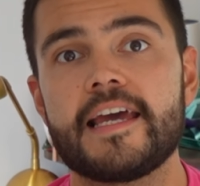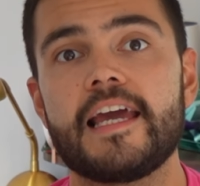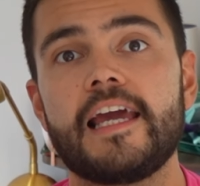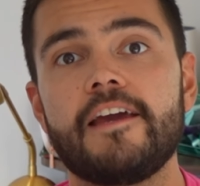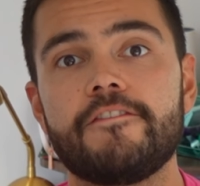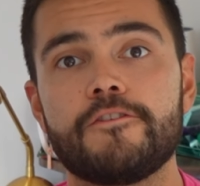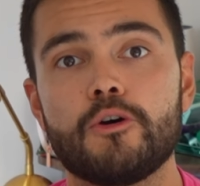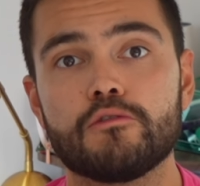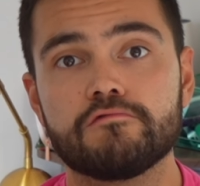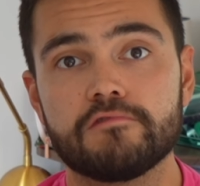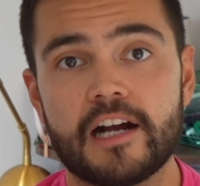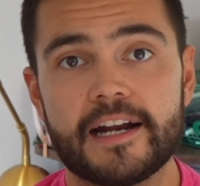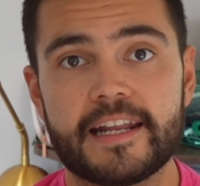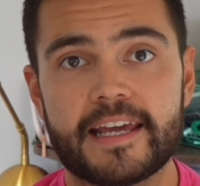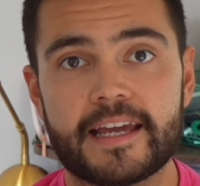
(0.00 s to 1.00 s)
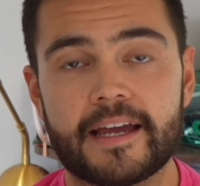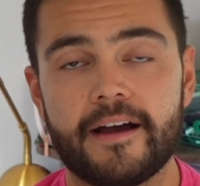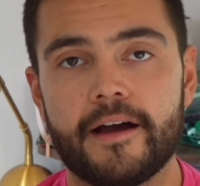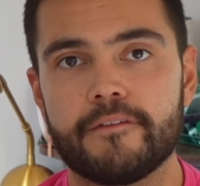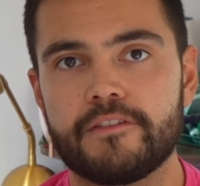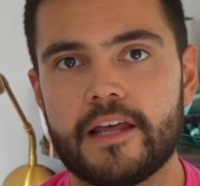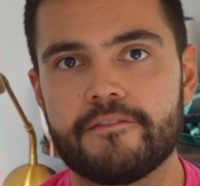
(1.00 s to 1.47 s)
If you're running,
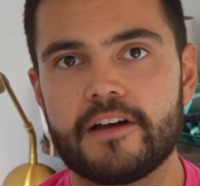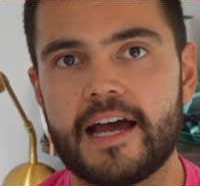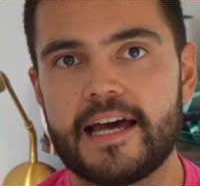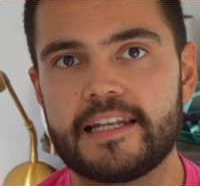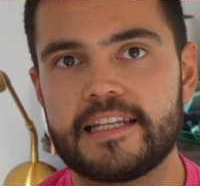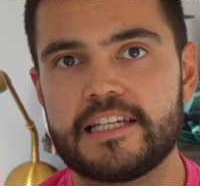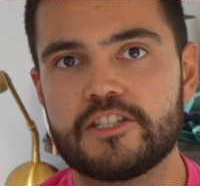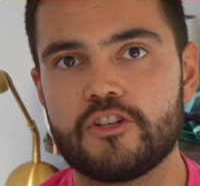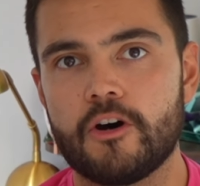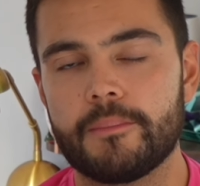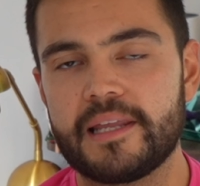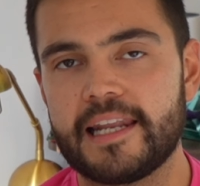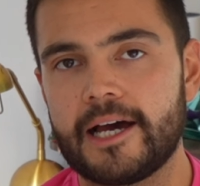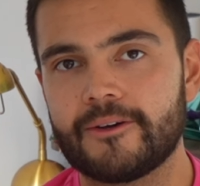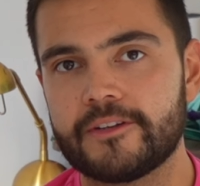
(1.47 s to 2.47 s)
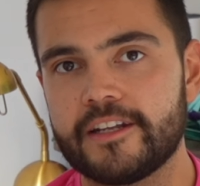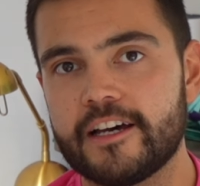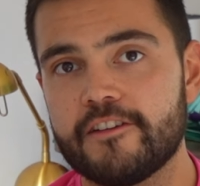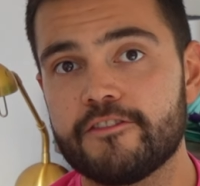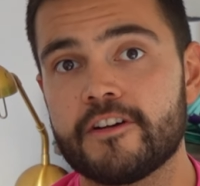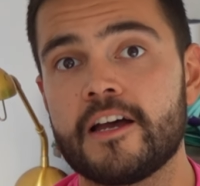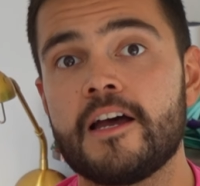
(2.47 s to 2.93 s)
I've never had these not be loud
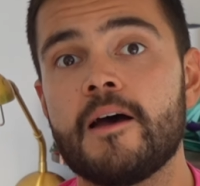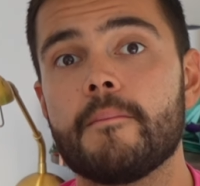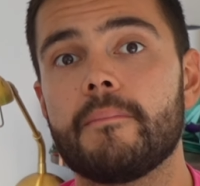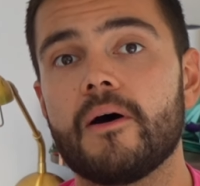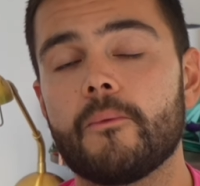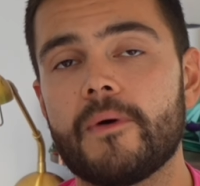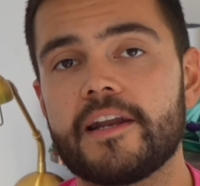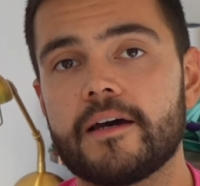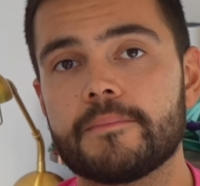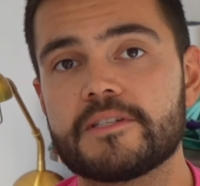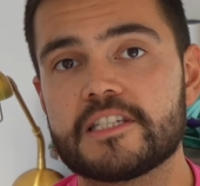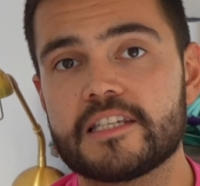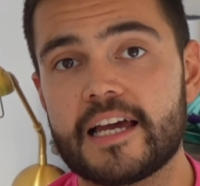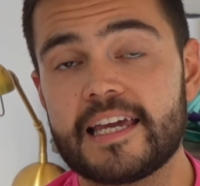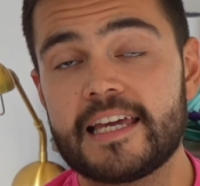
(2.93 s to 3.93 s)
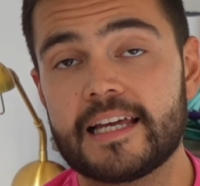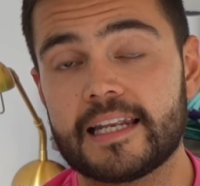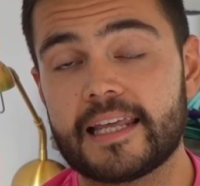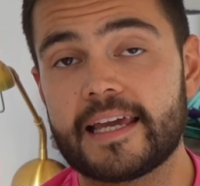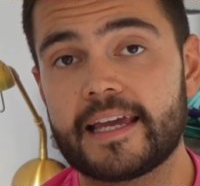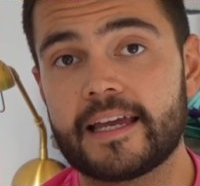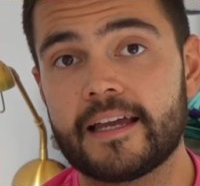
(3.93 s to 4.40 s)
enough, but when I'm
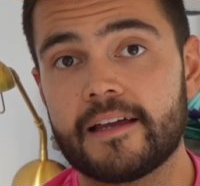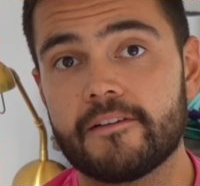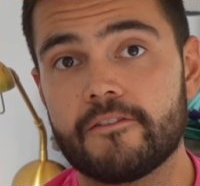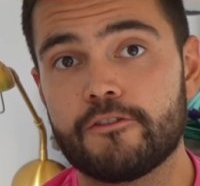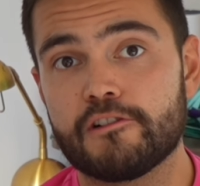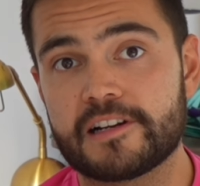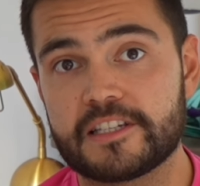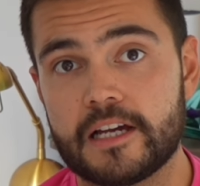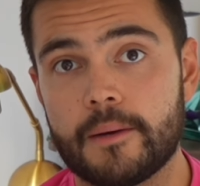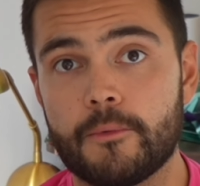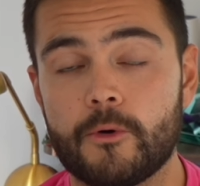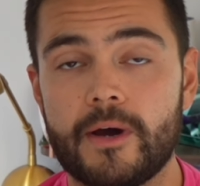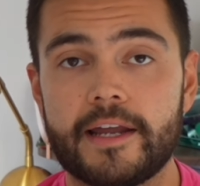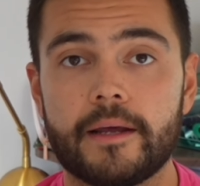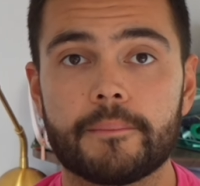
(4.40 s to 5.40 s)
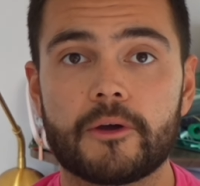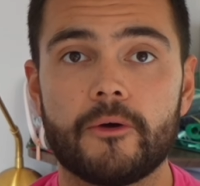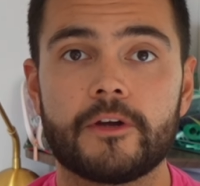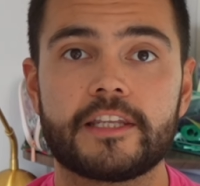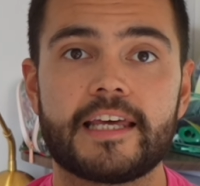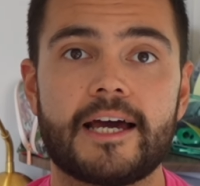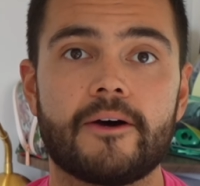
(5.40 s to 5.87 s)
cycling, for example, and I'm
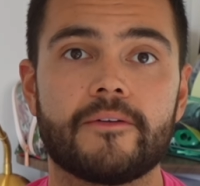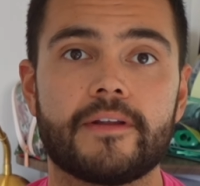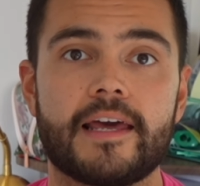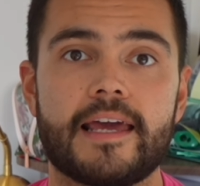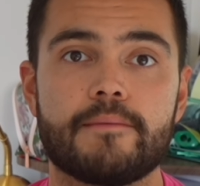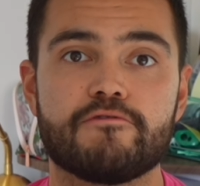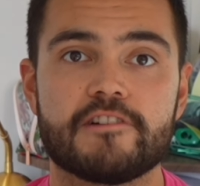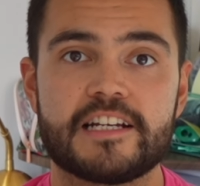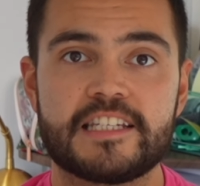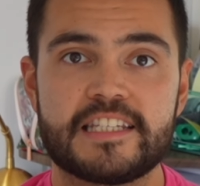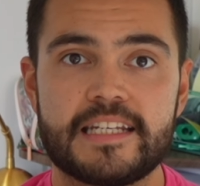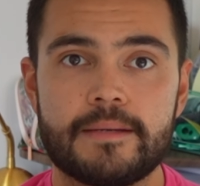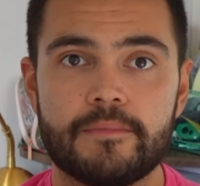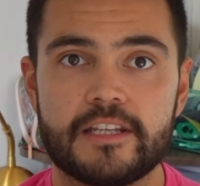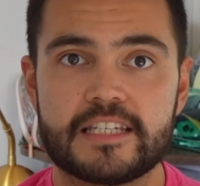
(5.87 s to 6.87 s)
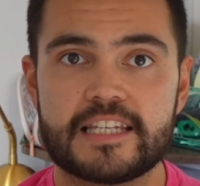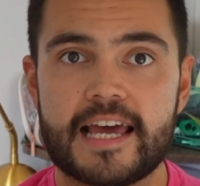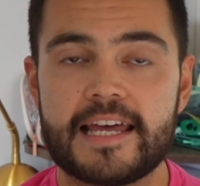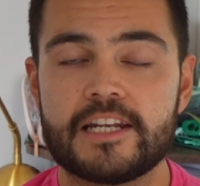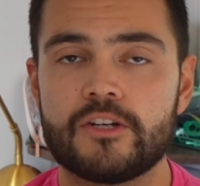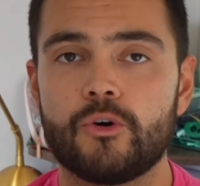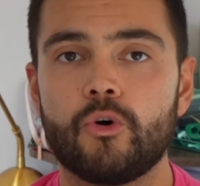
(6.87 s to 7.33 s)
going down a pretty steep
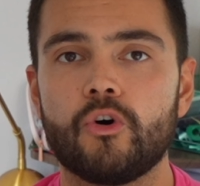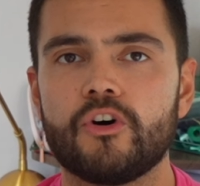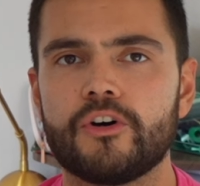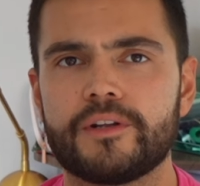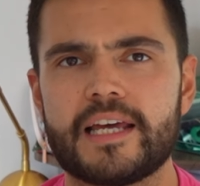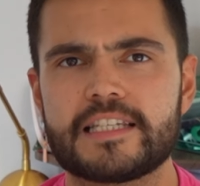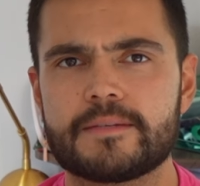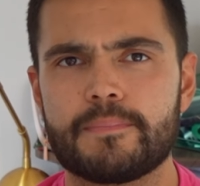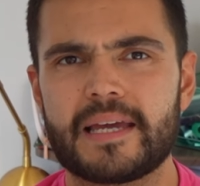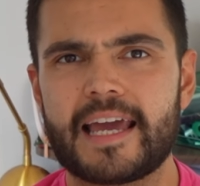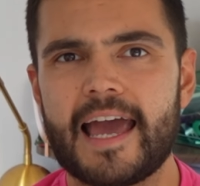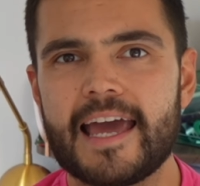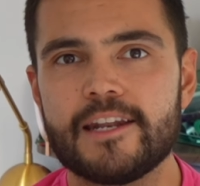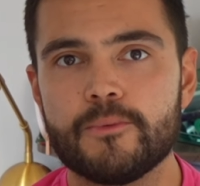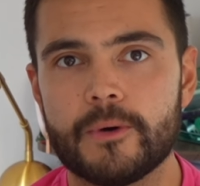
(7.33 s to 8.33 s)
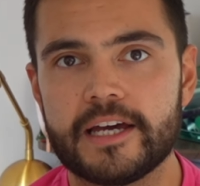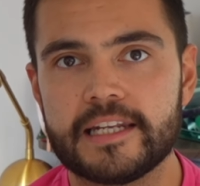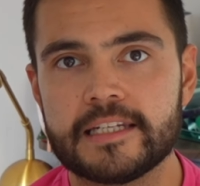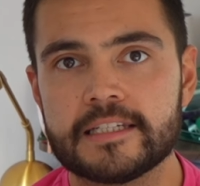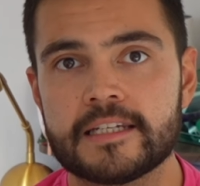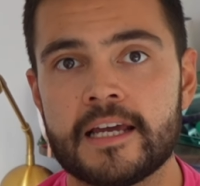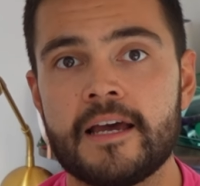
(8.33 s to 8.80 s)
descent or there's a big
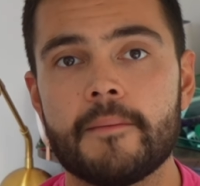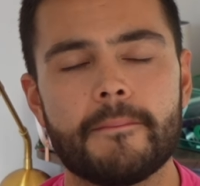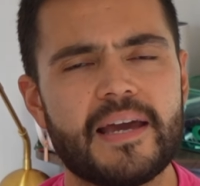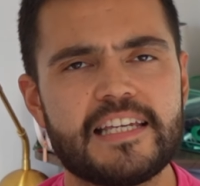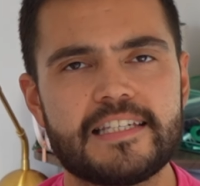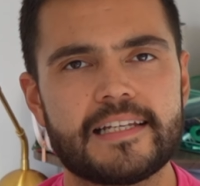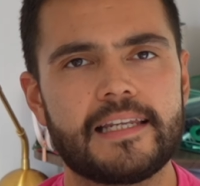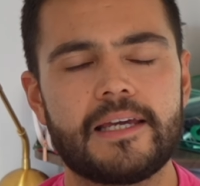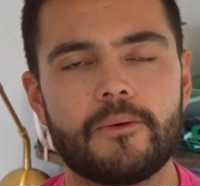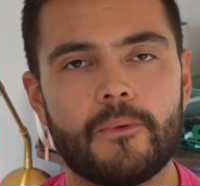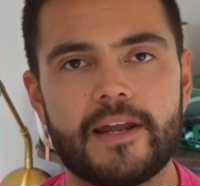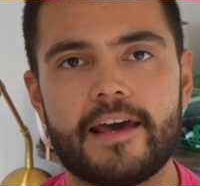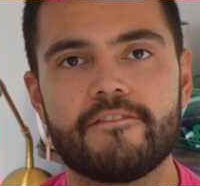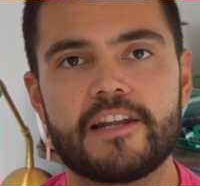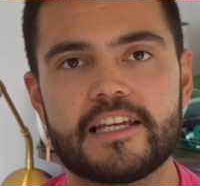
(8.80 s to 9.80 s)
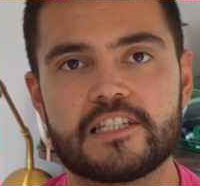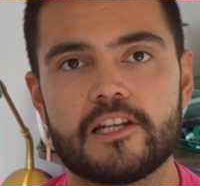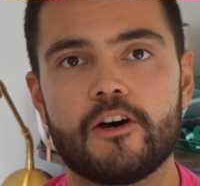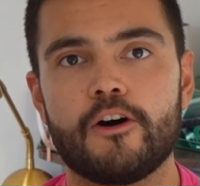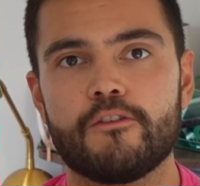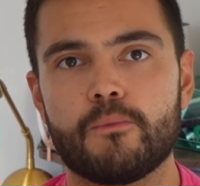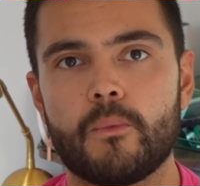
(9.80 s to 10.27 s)
headwind, basically whenever there's a
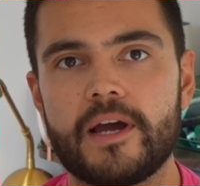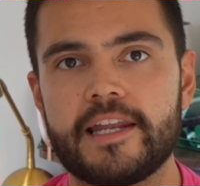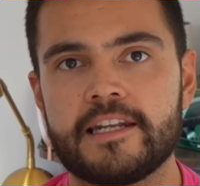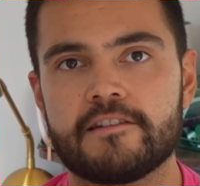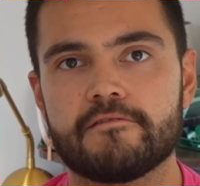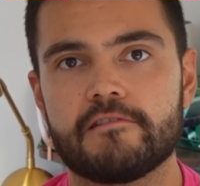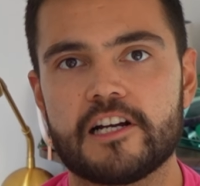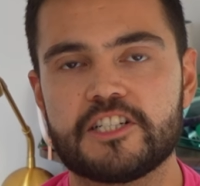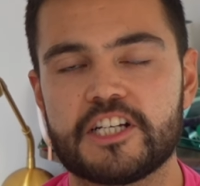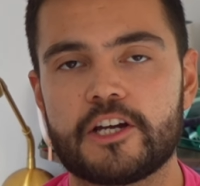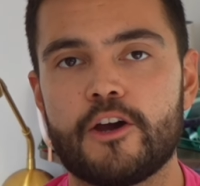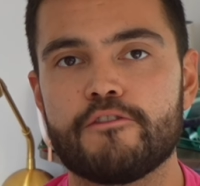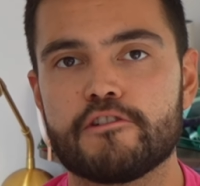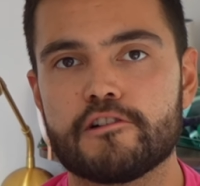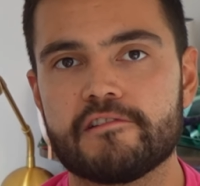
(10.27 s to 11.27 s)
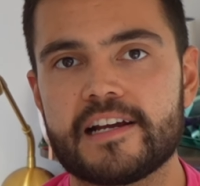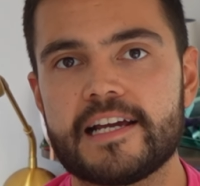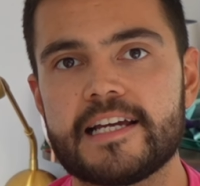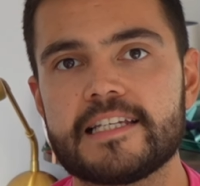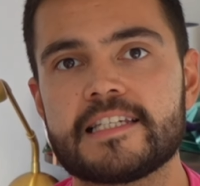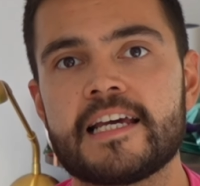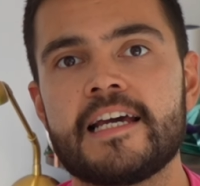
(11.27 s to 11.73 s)
lot of wind rushing over your
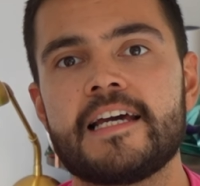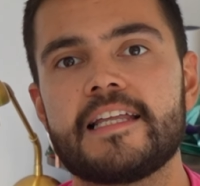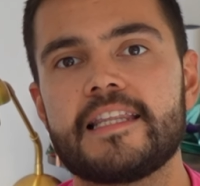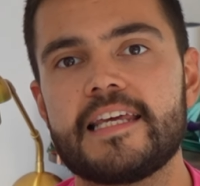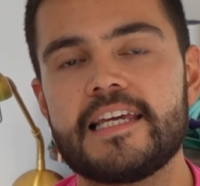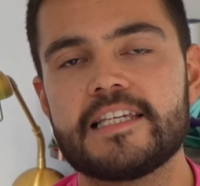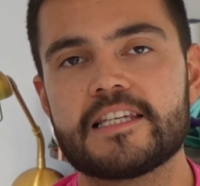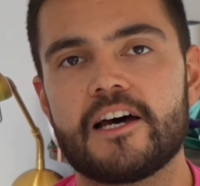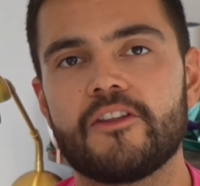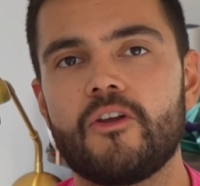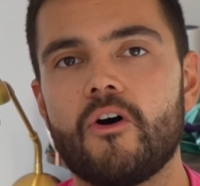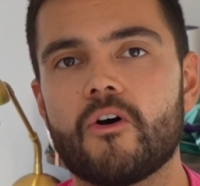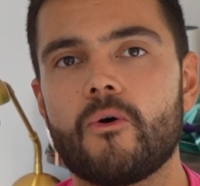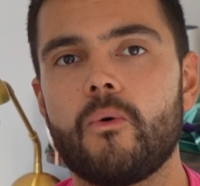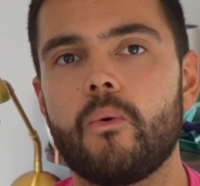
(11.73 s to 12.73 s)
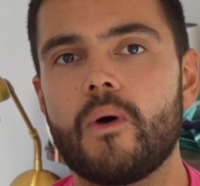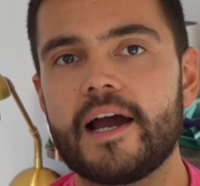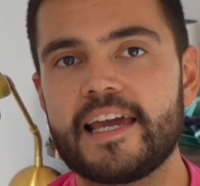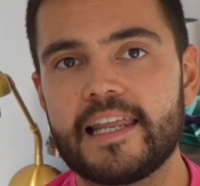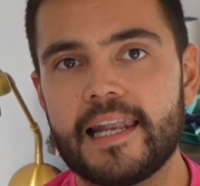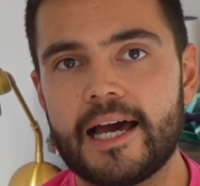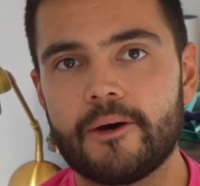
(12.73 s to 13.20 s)
ears, these are not
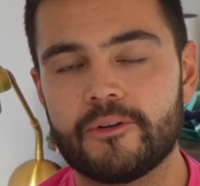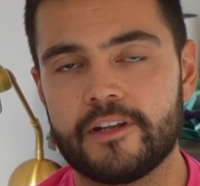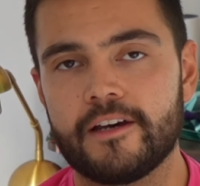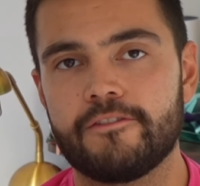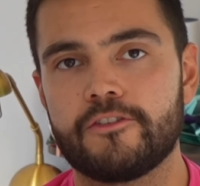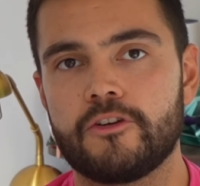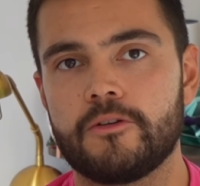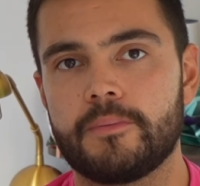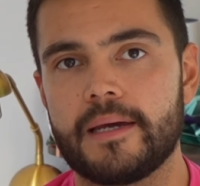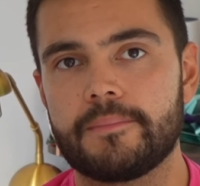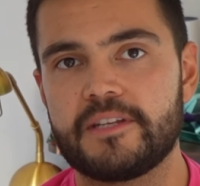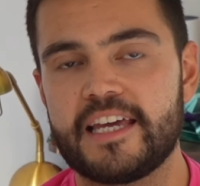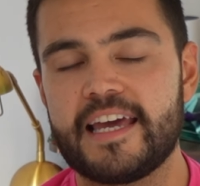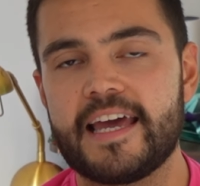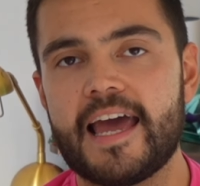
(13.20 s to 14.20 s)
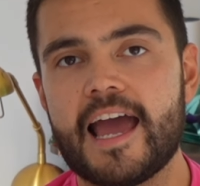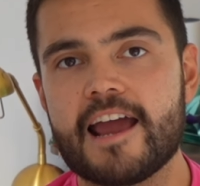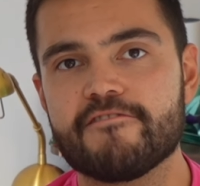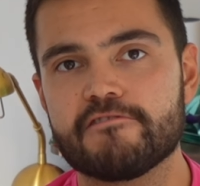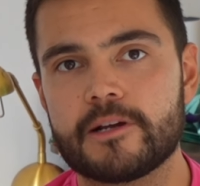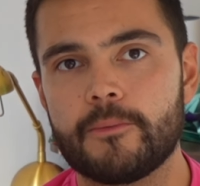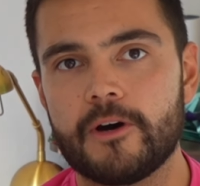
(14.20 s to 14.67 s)
quite loud enough for you to be able to hear
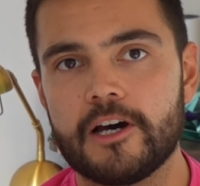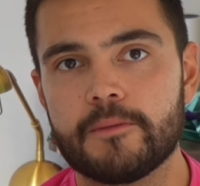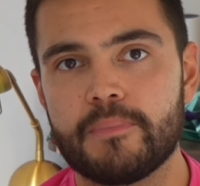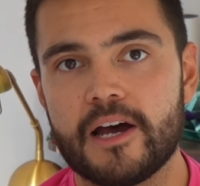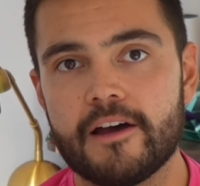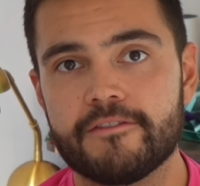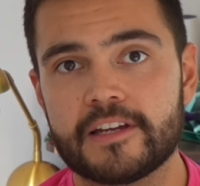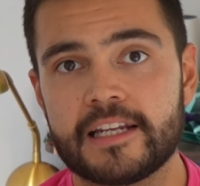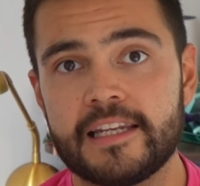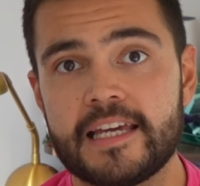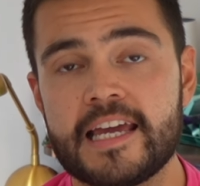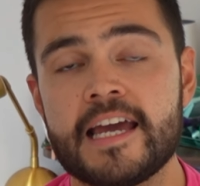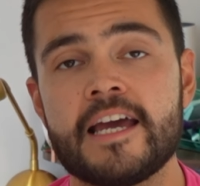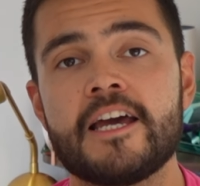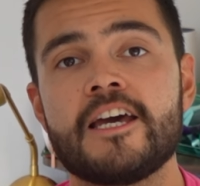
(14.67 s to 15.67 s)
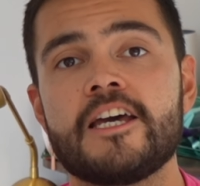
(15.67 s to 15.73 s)
every word perfectly.